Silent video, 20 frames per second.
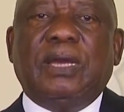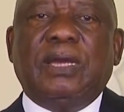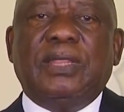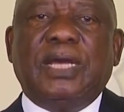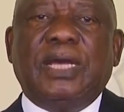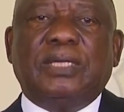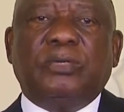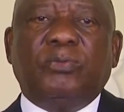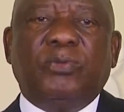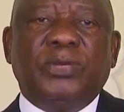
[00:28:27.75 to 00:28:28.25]

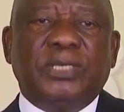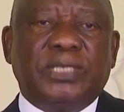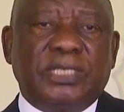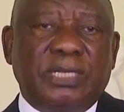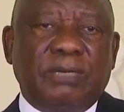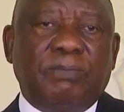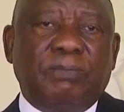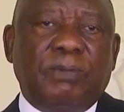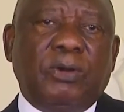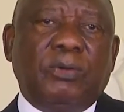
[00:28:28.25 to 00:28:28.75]
that
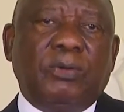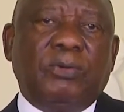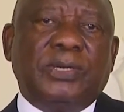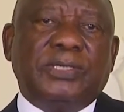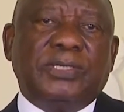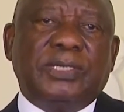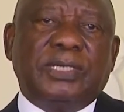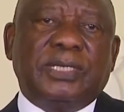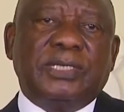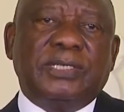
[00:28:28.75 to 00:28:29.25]

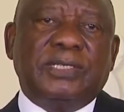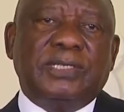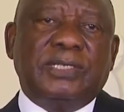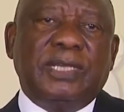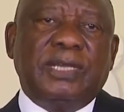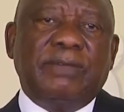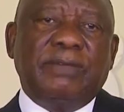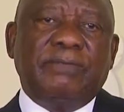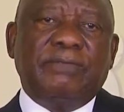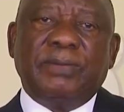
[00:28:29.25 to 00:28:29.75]
whistleblowers
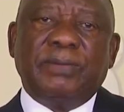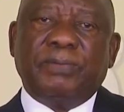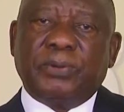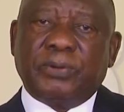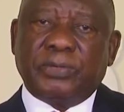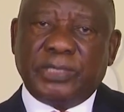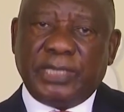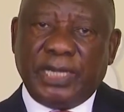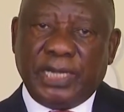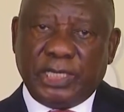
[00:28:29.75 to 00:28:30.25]
receive the
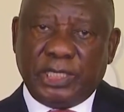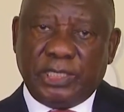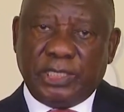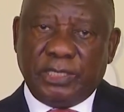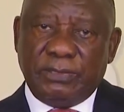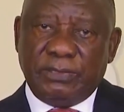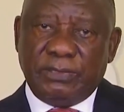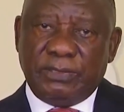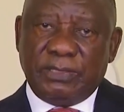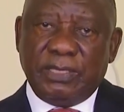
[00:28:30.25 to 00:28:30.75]

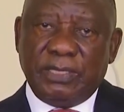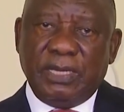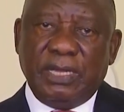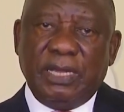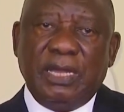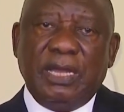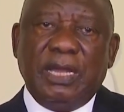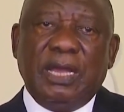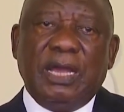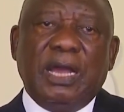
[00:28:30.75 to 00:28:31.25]
protections
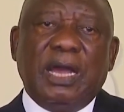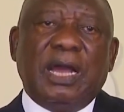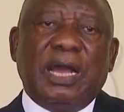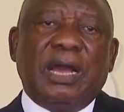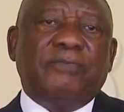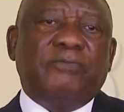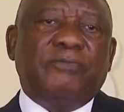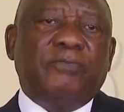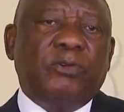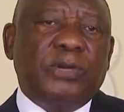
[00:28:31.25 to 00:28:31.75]

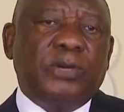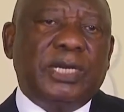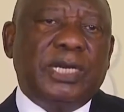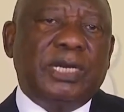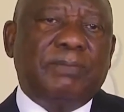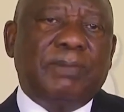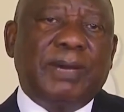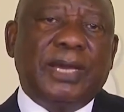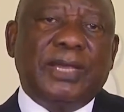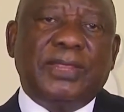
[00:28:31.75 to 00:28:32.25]

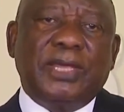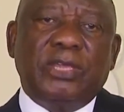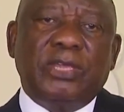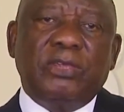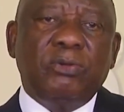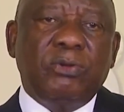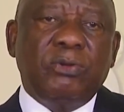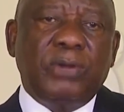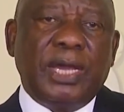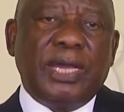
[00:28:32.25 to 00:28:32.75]
afforded by the
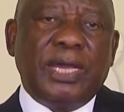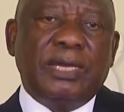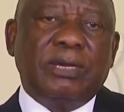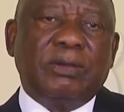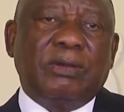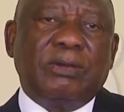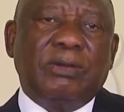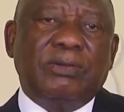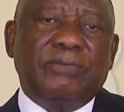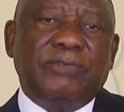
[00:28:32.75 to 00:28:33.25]
UN
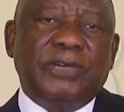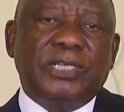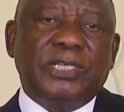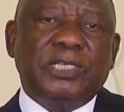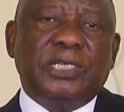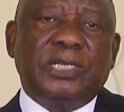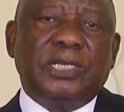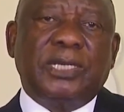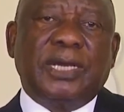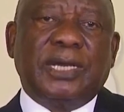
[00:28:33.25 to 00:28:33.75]

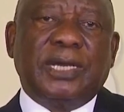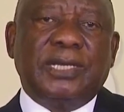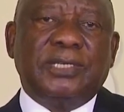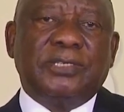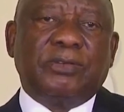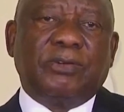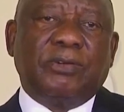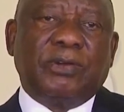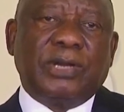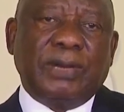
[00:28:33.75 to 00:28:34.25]
Convention
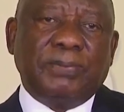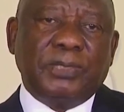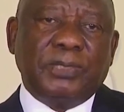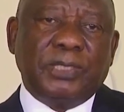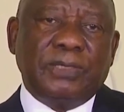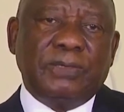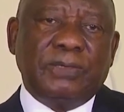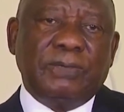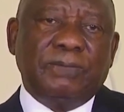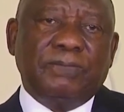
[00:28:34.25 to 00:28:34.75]
Against
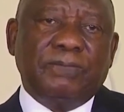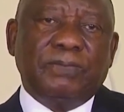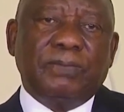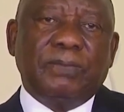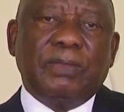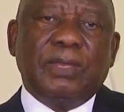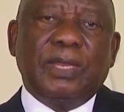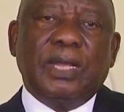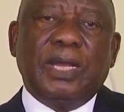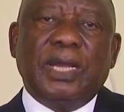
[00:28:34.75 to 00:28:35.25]
Corruption
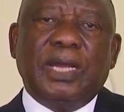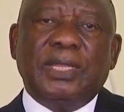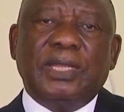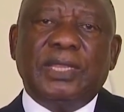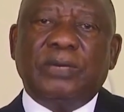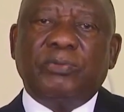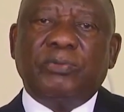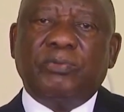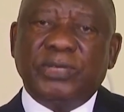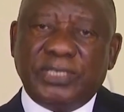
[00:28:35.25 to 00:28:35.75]
and
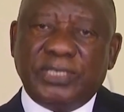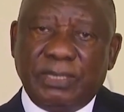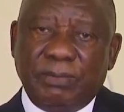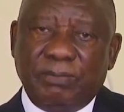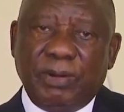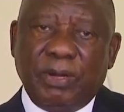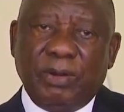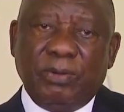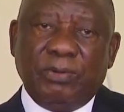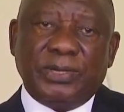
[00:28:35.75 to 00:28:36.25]
that
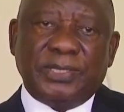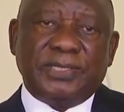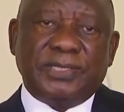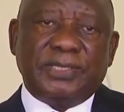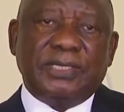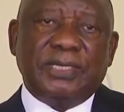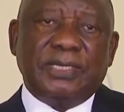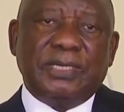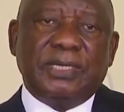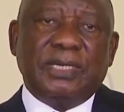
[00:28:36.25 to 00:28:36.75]

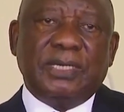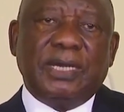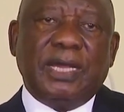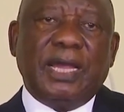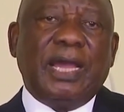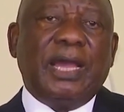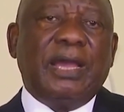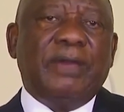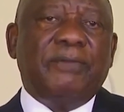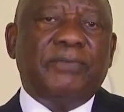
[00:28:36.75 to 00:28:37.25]
whistleblowers
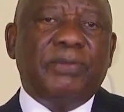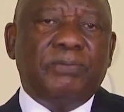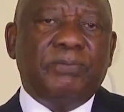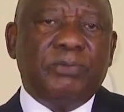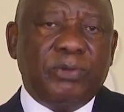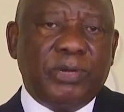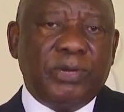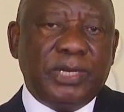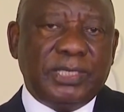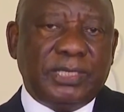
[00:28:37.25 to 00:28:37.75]
have
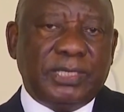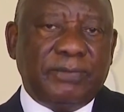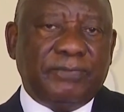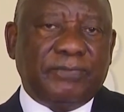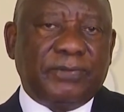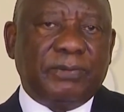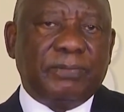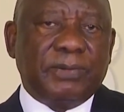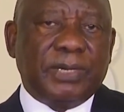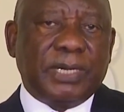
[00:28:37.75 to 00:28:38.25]
immunity
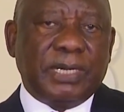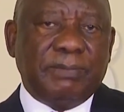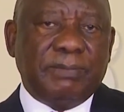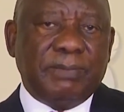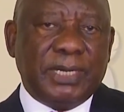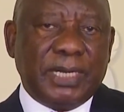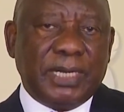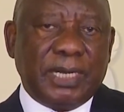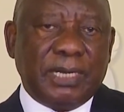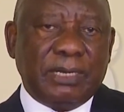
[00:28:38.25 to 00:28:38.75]
from
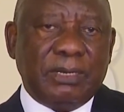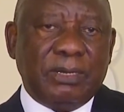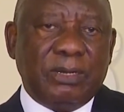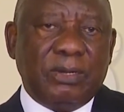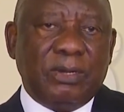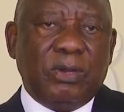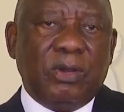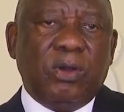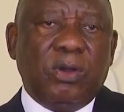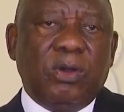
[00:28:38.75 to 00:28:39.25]
criminal
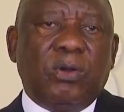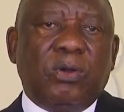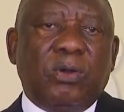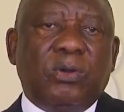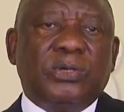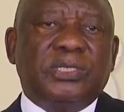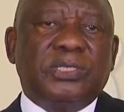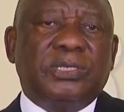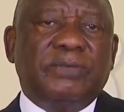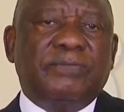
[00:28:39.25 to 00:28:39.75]

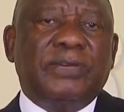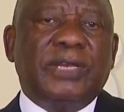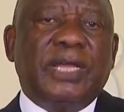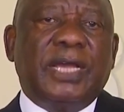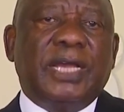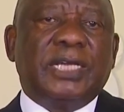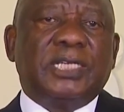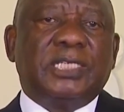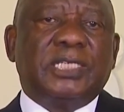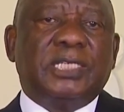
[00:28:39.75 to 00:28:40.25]
or civil
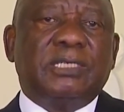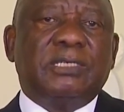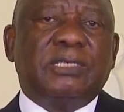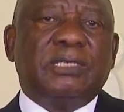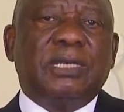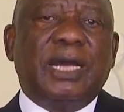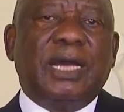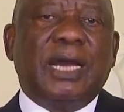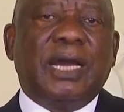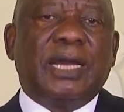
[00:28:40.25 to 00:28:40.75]

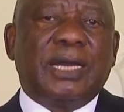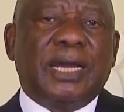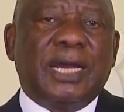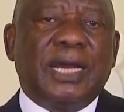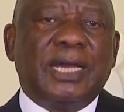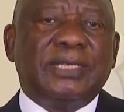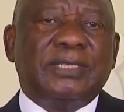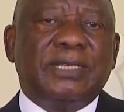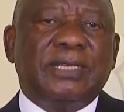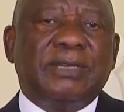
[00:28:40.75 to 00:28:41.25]
action
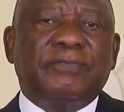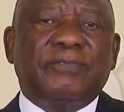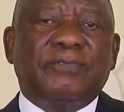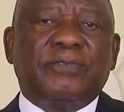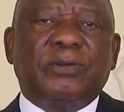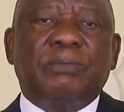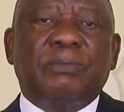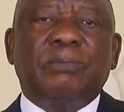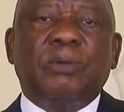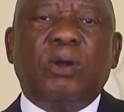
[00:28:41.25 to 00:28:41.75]
arising
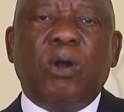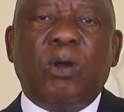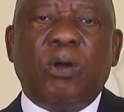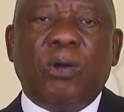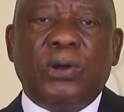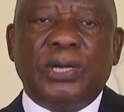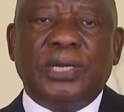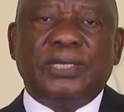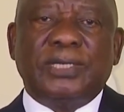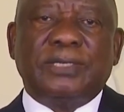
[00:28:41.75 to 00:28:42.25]
from
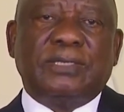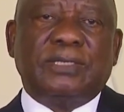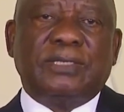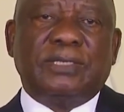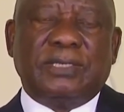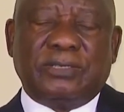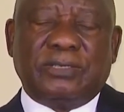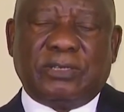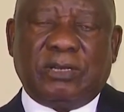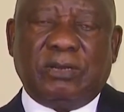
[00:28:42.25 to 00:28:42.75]

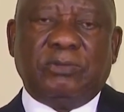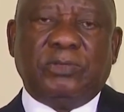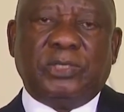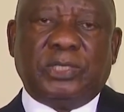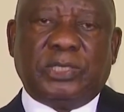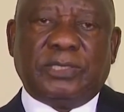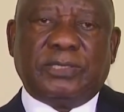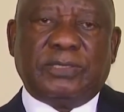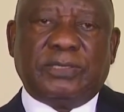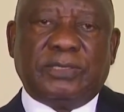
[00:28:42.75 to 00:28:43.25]
honest
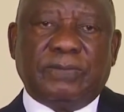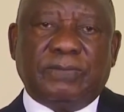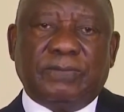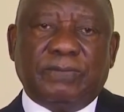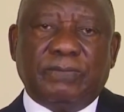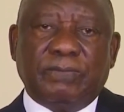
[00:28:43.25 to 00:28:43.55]
disclosures.